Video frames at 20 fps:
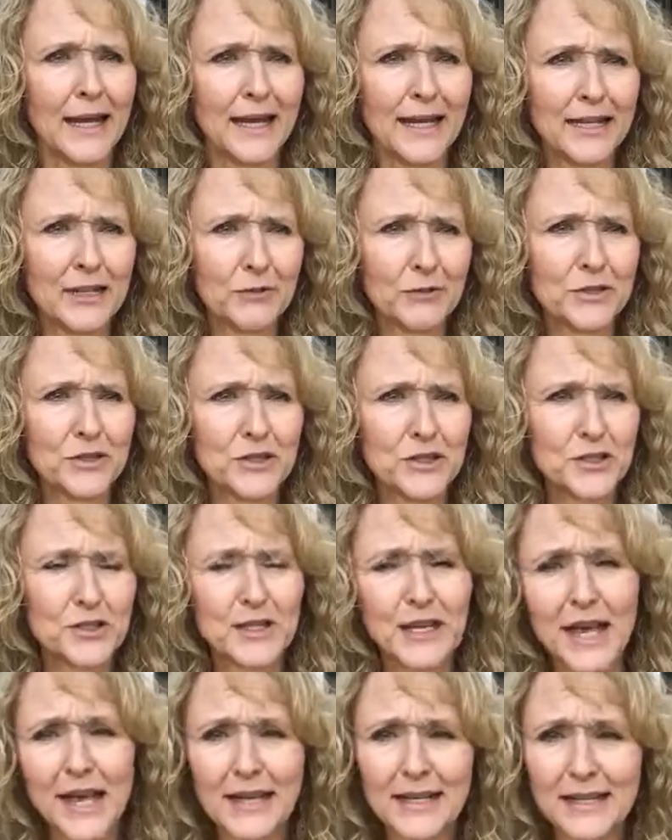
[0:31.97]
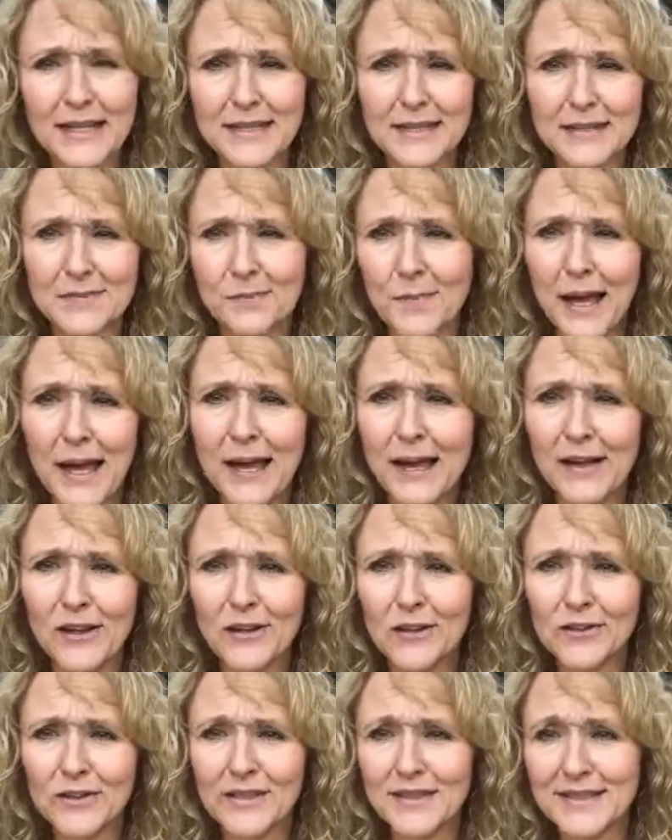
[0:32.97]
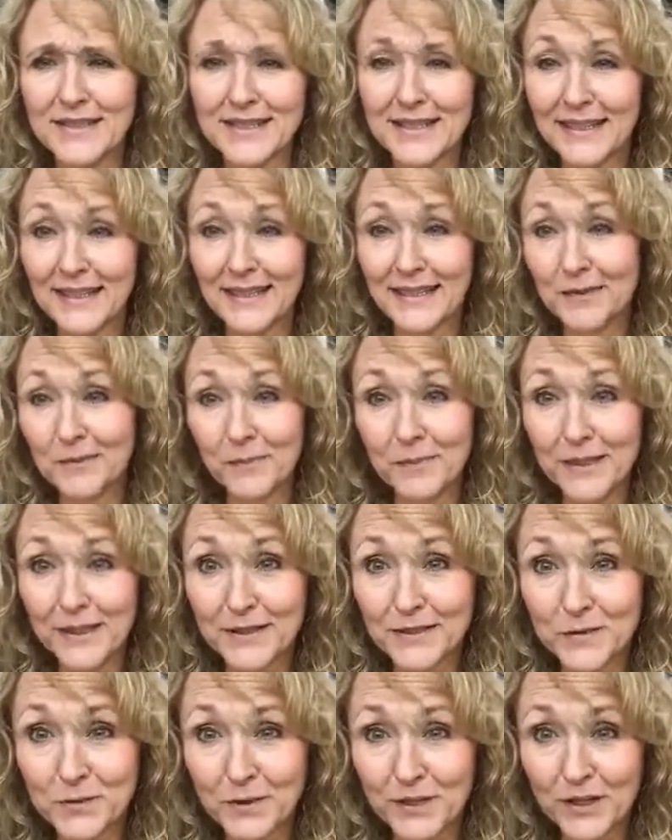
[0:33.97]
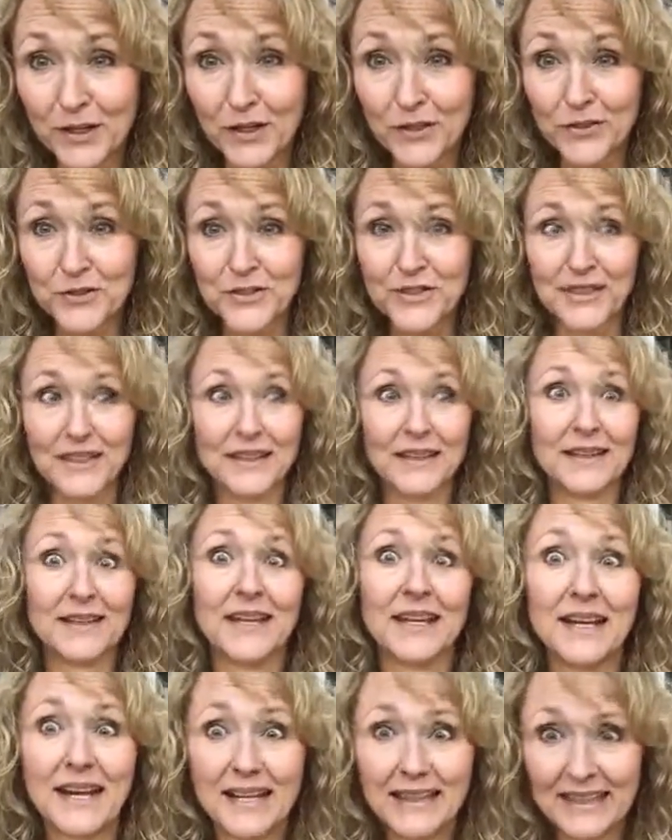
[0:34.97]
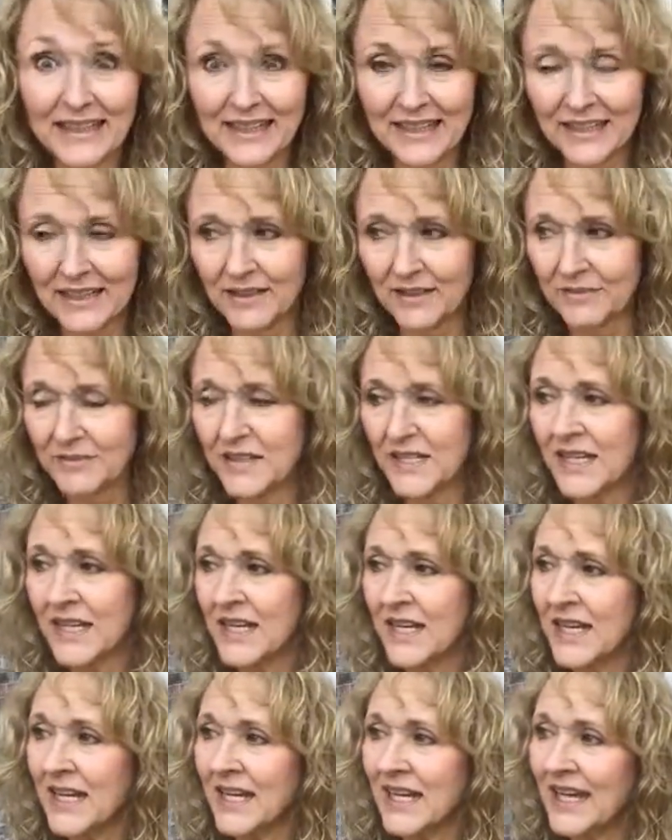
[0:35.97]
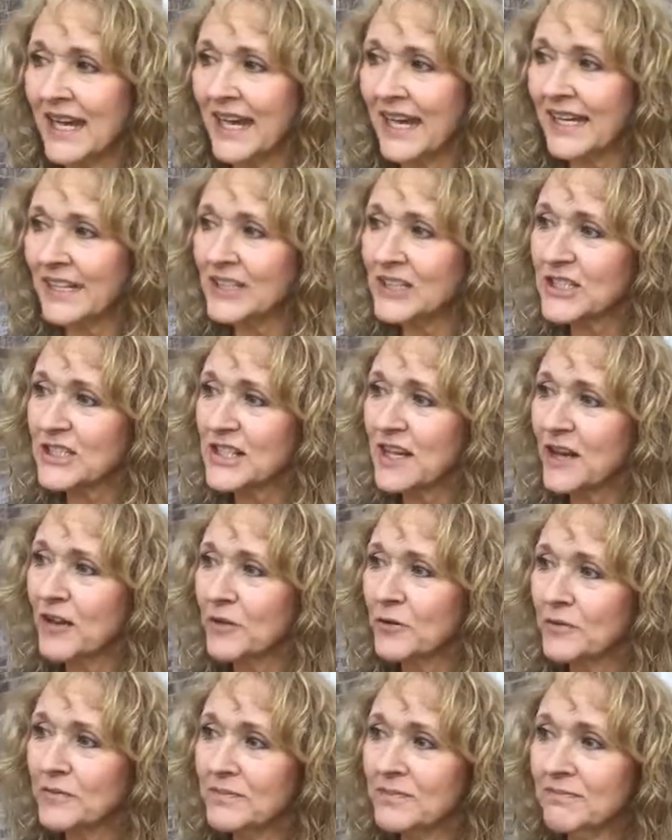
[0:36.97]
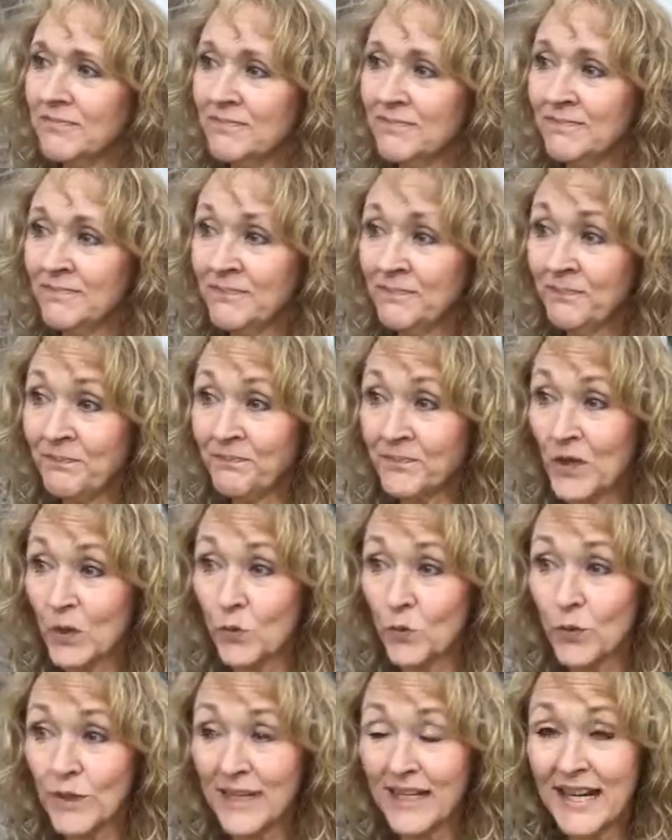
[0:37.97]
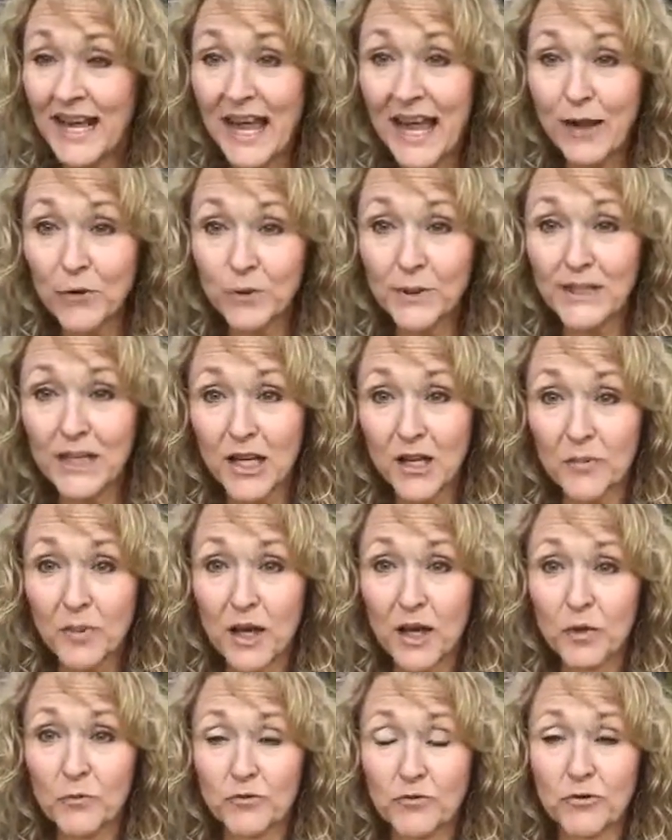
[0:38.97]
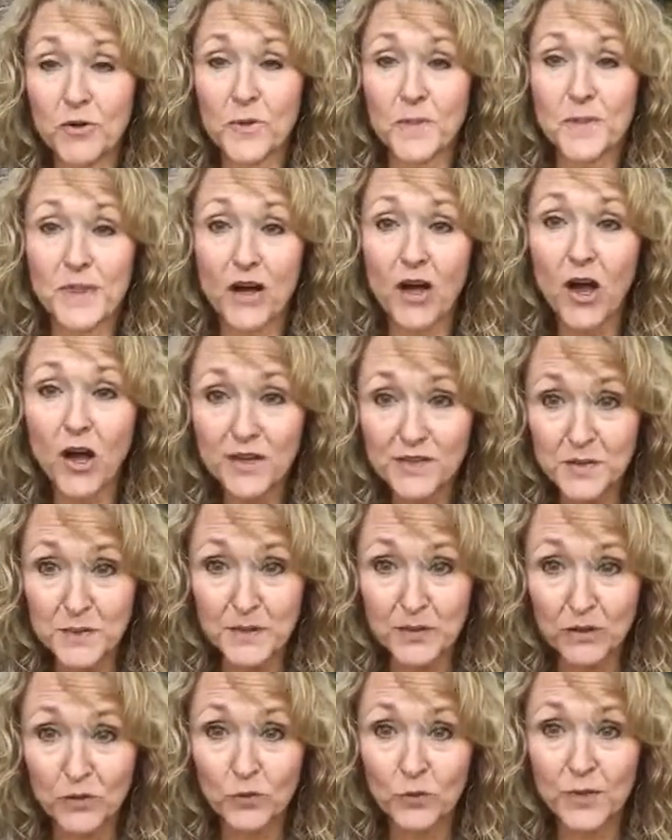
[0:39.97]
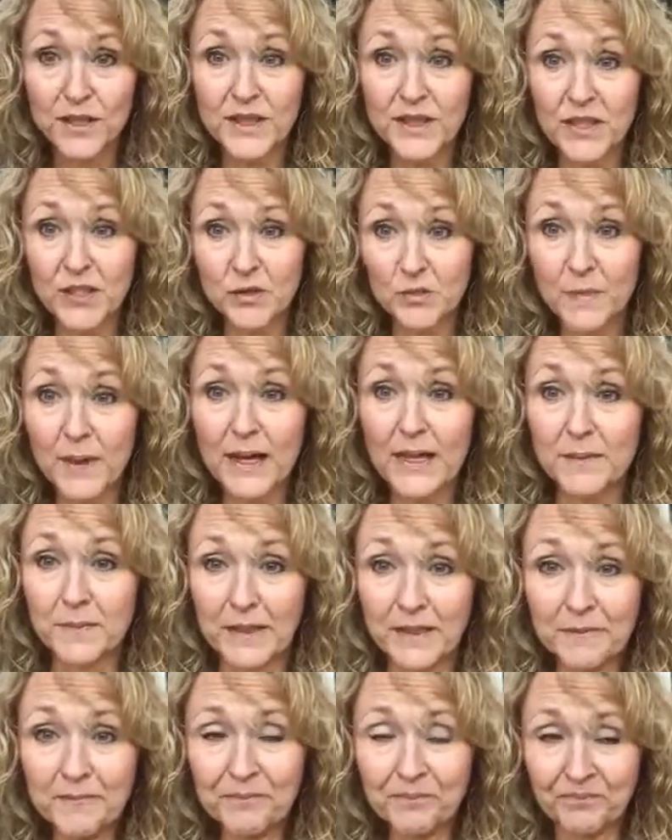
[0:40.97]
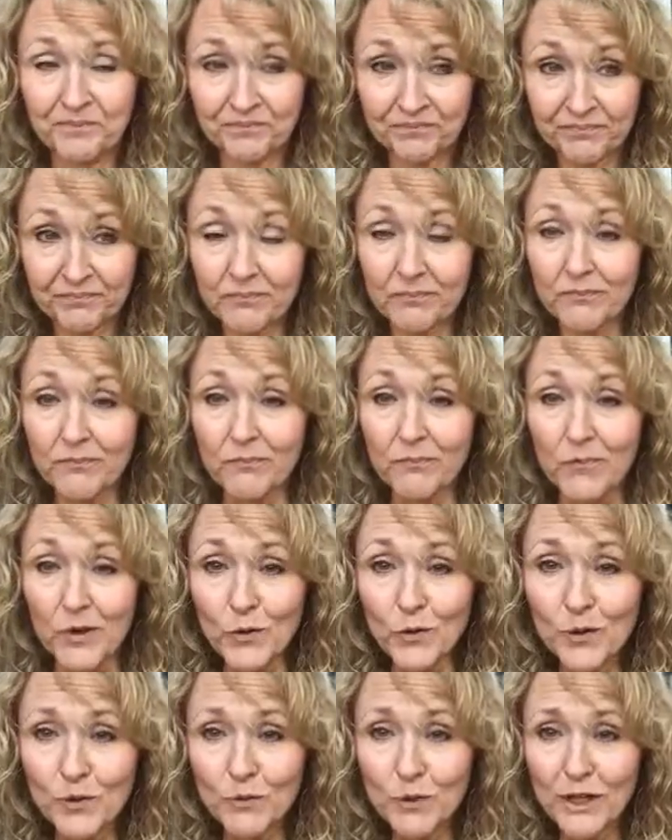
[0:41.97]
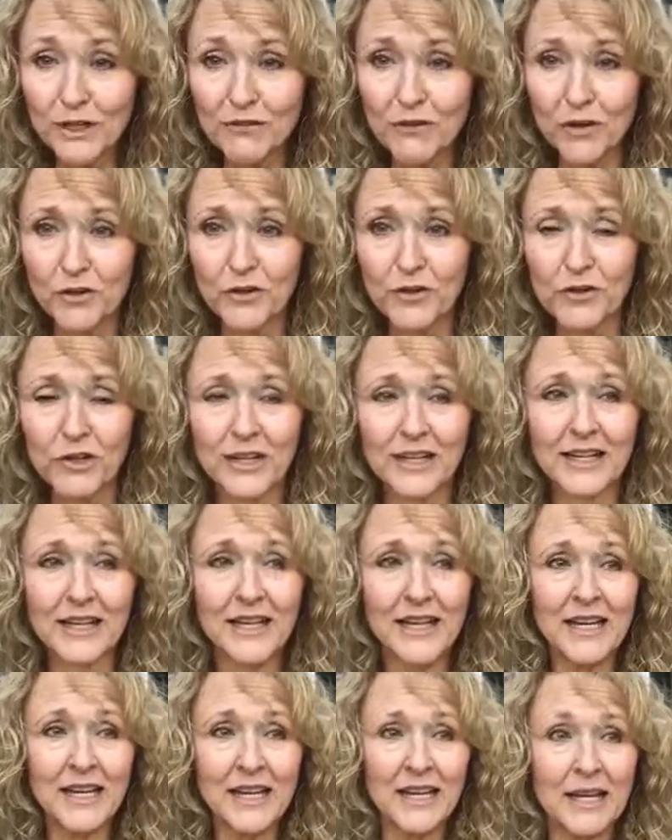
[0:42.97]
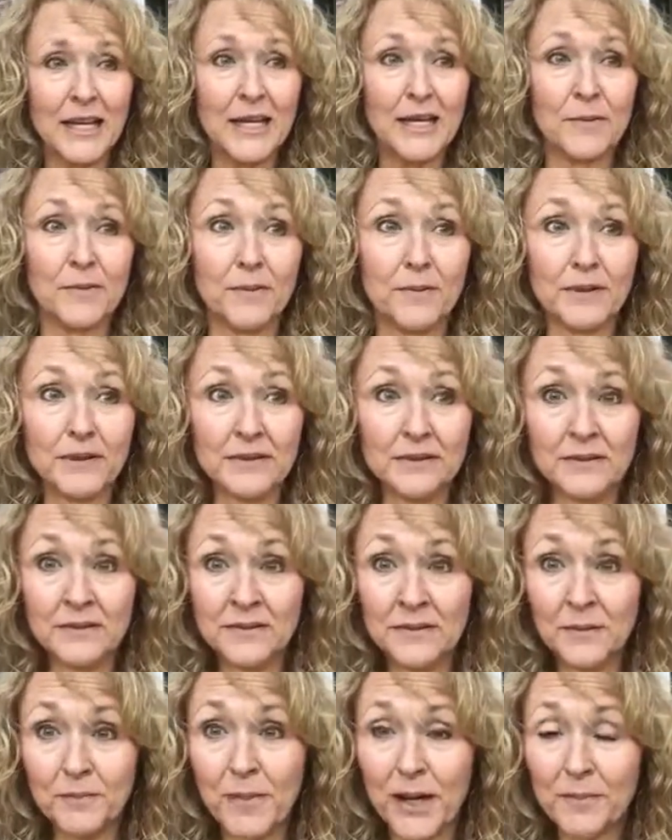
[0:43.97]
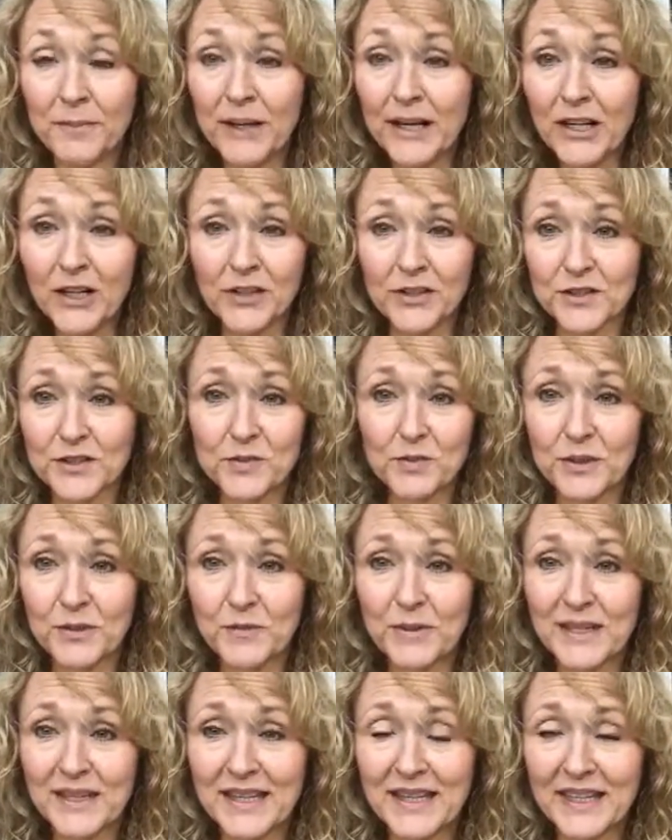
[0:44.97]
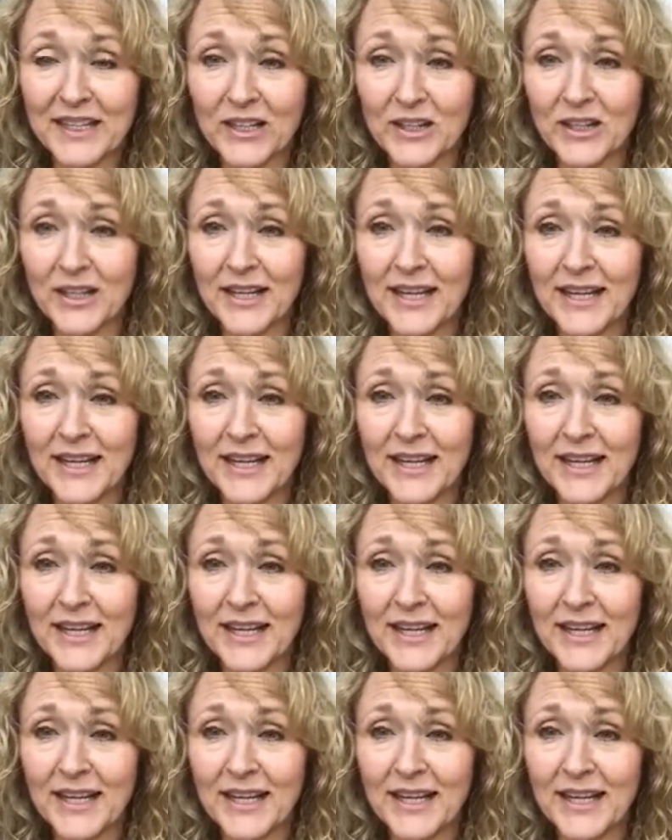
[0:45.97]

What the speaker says: And it was just kind of this mild scent mixed with her scent that I loved. And so when I would come home from the hospital with a new baby, with one of our three, my parents would be there.